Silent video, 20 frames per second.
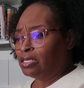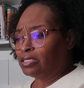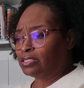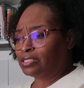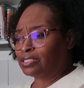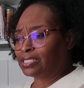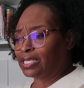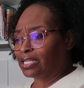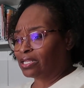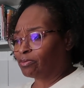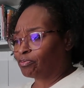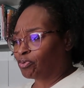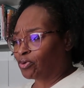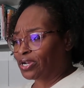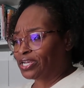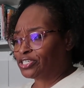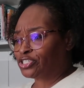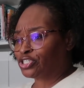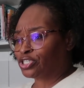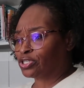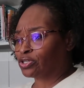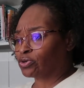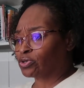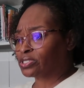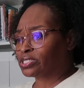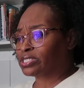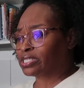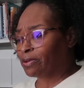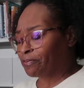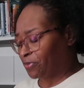celebration or
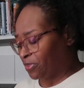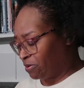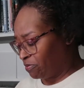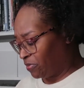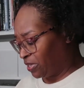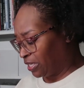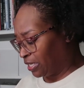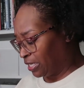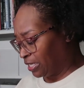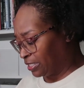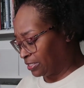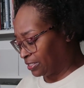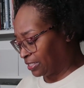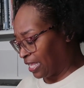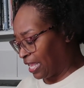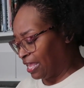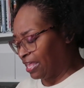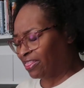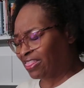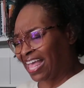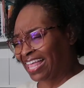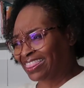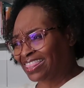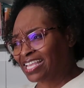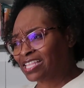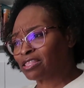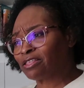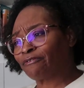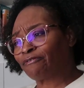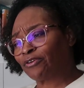something, because I
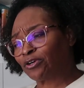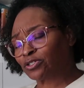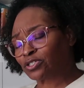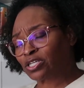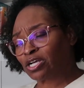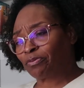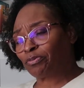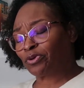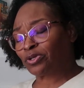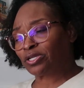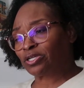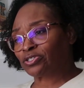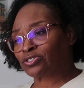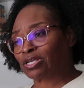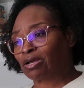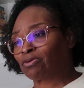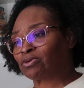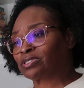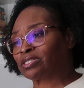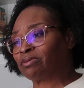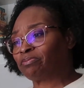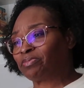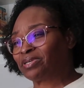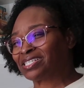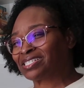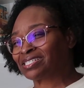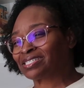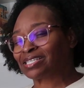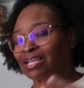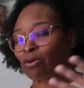think the first couple years I was in
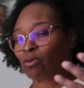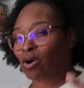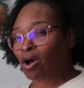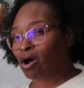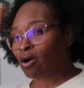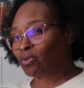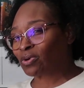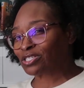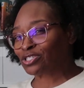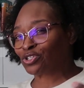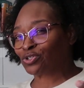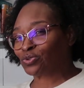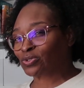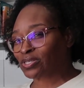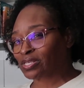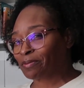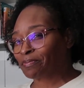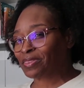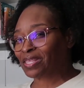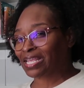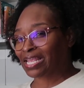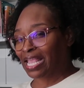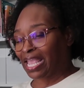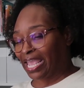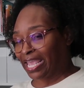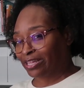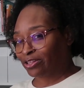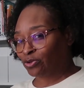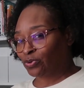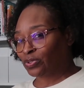business, I would always do something
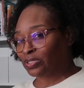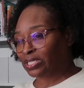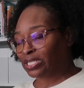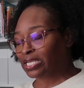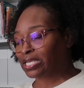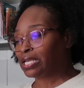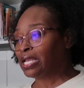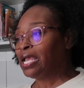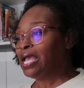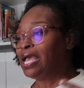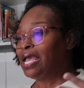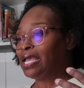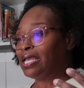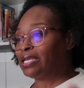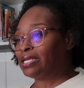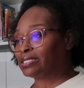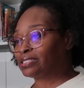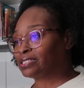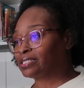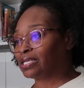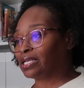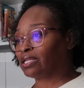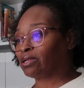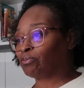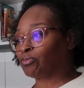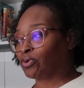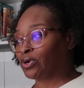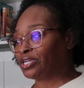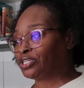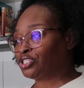annually in
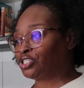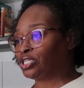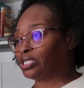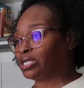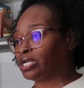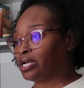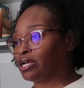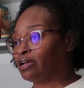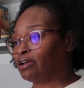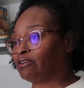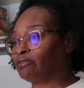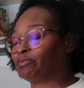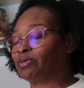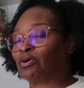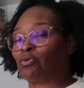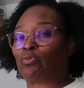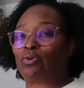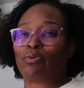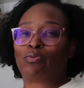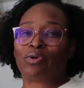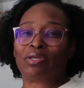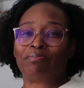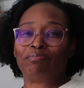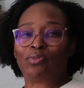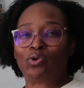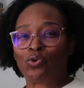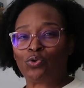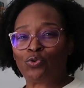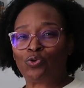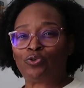celebration of, but when we
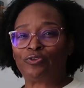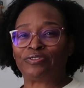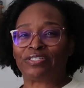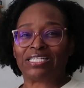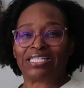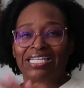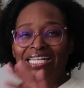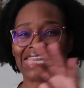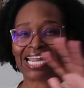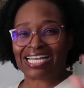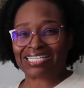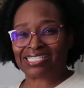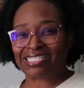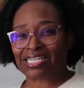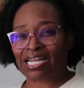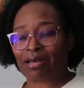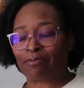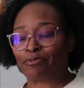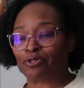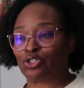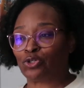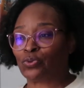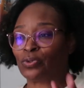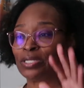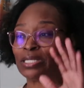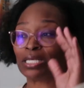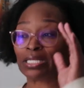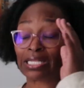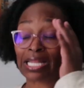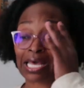moved and then I stopped
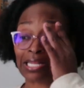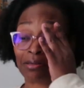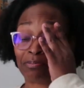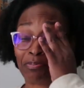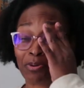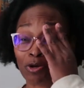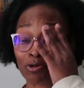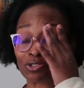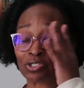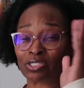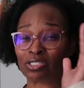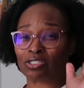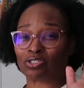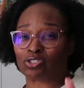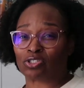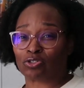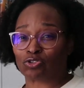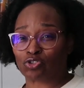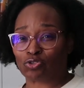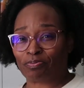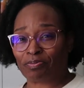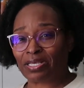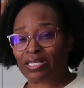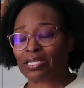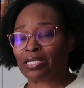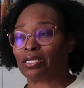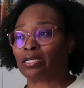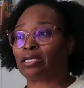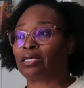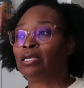doing a lot of posting on social
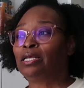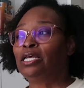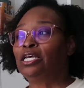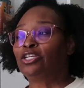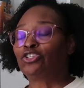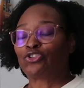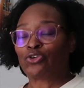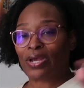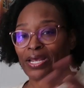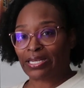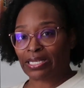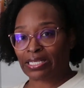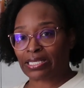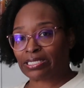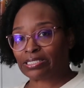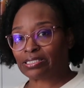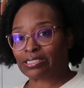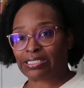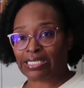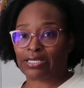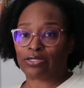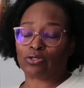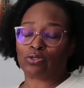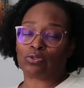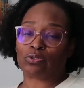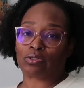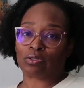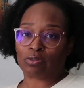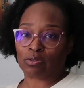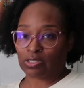media, trying to get
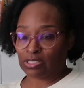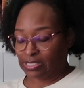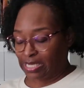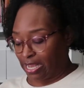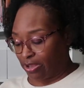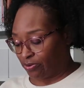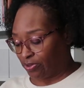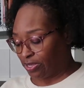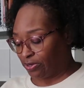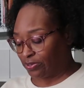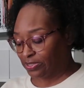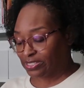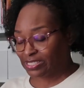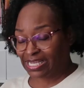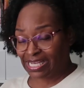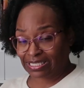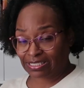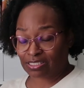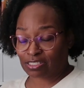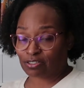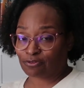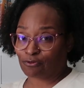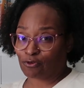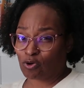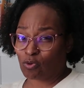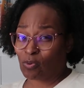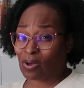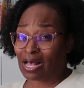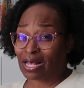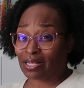settled down here in Texas
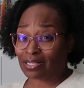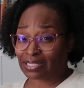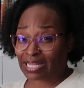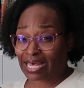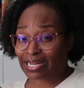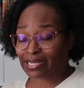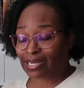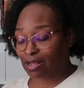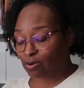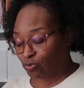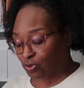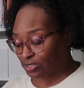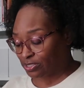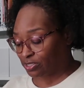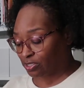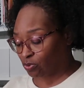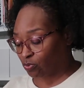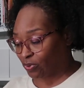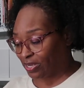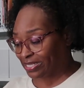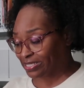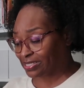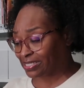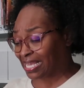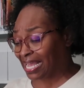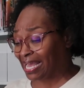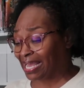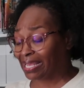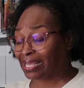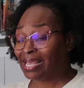for a while, a lot of that went to the
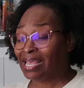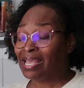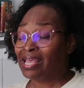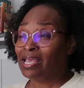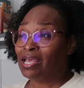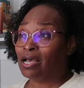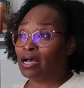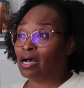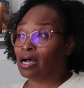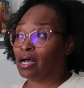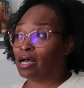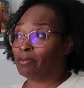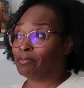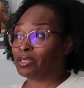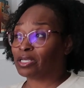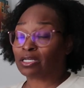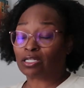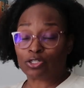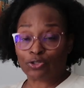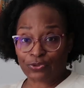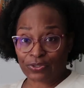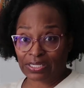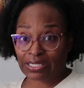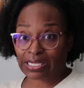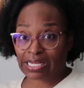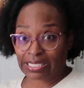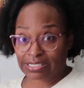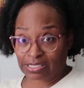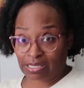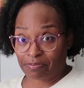wayside,
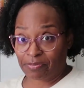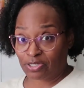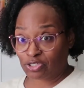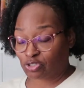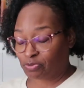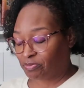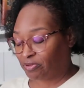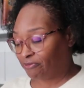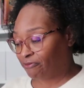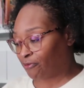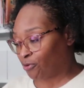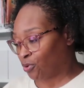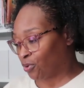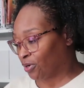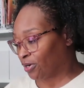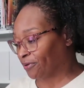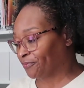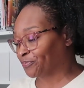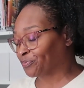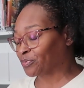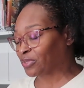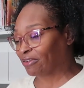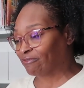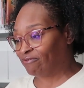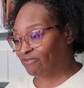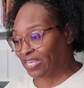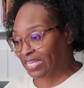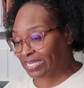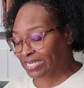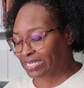including, as I mentioned before,
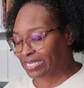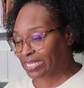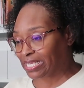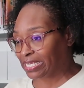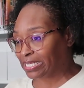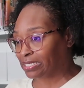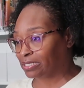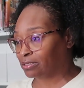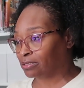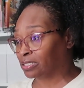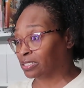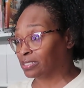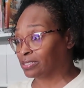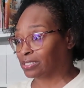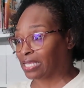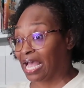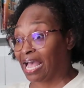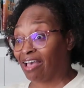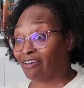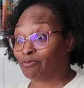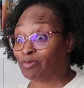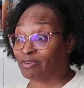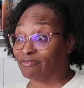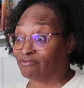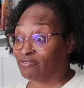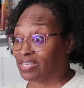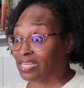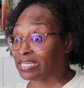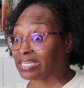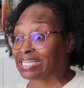vending, because I've
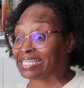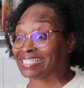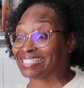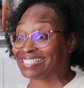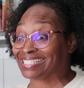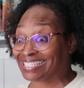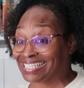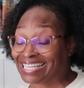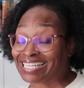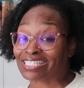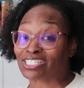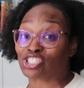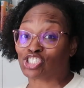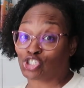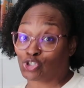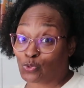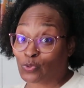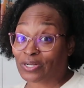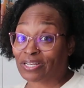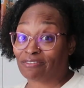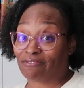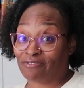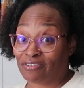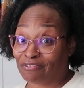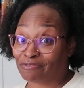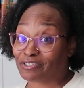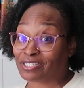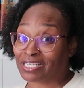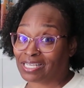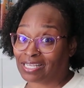been vending since
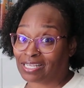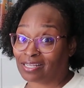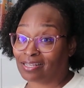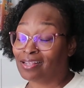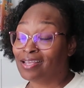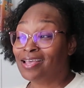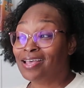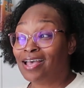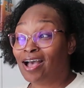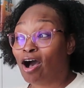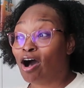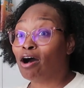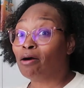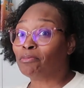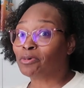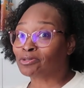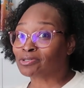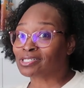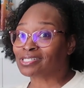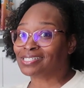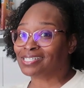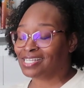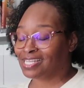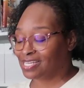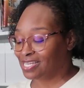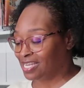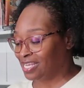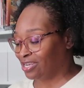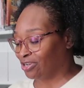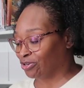2015, almost
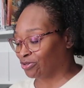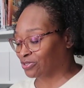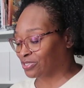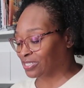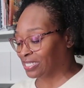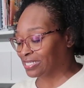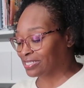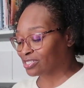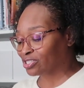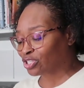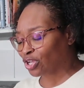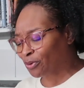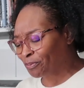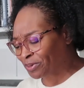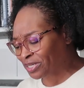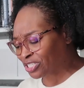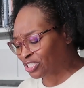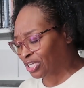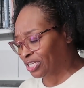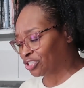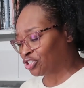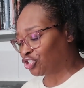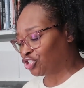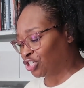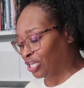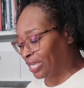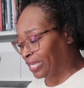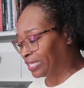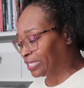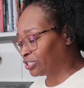10 years, and so much has
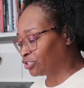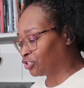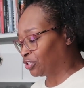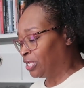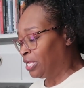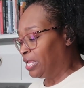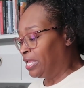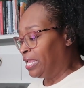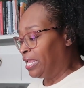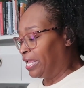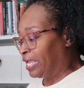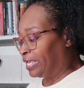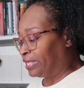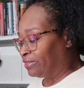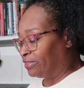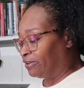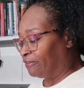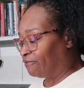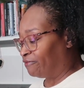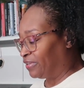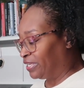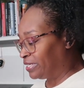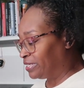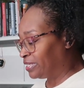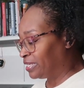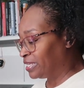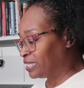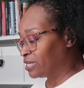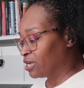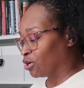changed in the
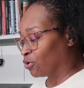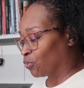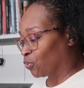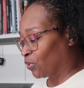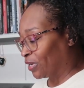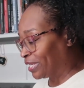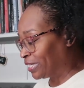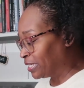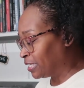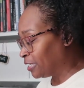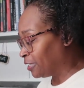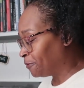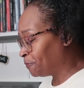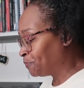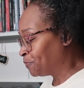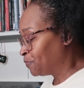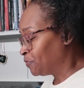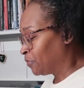vending arena.